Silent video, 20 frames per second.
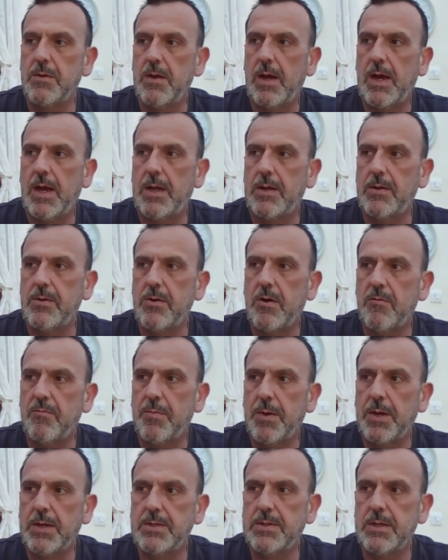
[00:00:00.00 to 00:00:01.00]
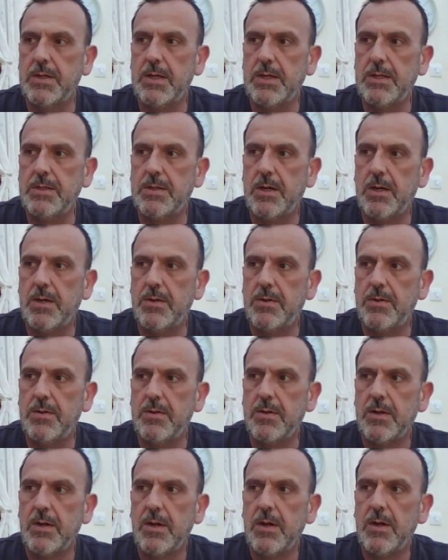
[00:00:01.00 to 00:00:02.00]
and I've basically done,
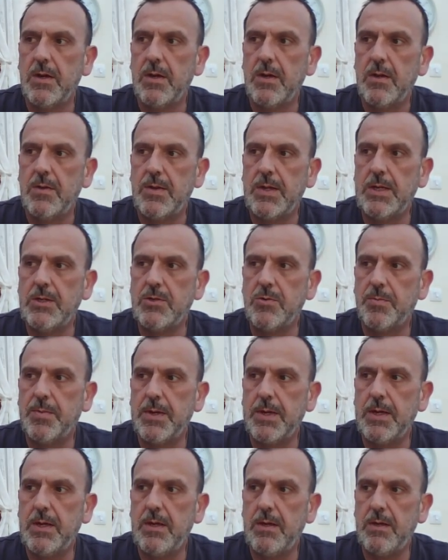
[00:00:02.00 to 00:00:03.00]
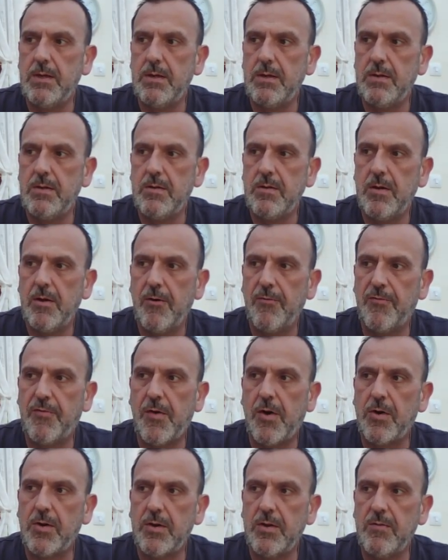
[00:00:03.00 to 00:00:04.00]
these will be
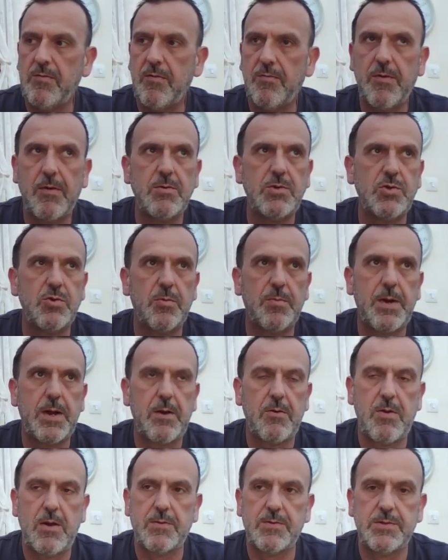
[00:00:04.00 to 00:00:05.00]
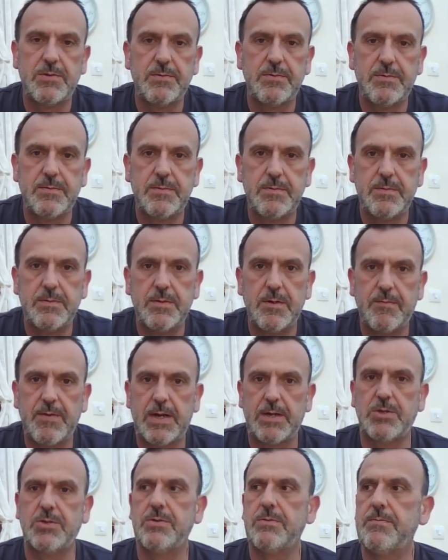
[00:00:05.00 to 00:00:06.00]
5 very short paragraphs of
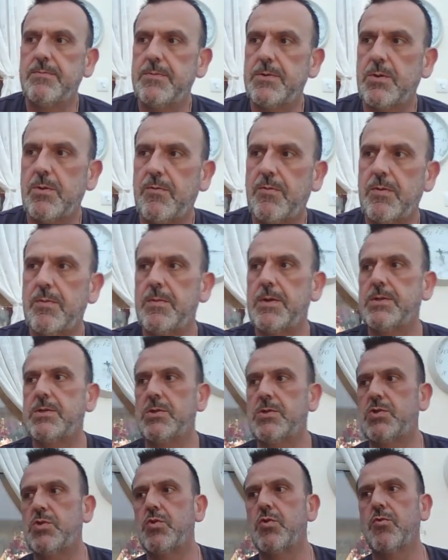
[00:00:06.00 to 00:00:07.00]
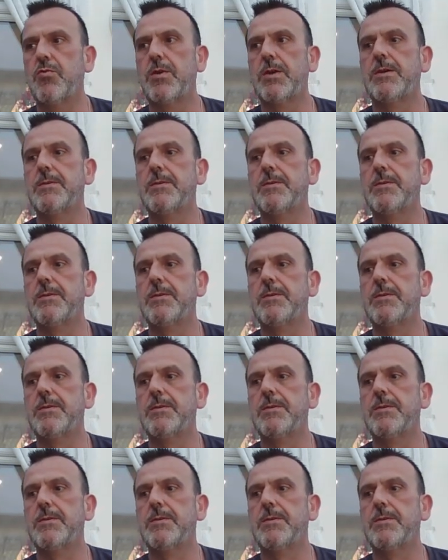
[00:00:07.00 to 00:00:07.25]
action. So it's a story.